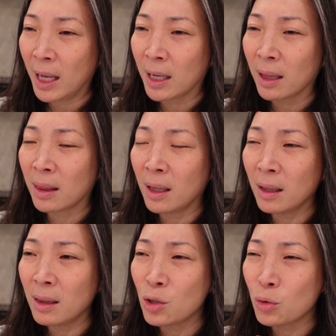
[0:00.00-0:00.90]
And I
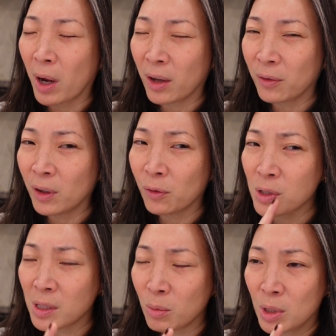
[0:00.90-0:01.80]
think the traffic for
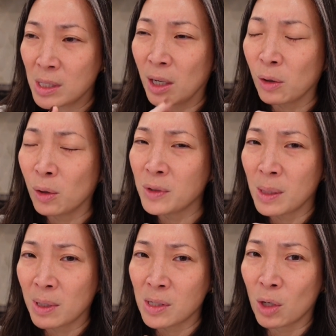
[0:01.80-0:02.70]
some reason, I don't know if
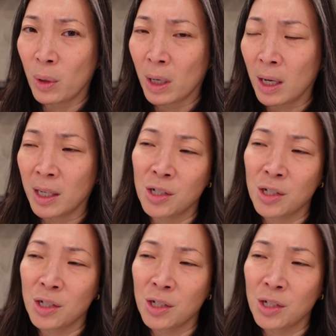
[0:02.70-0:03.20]
something's going on.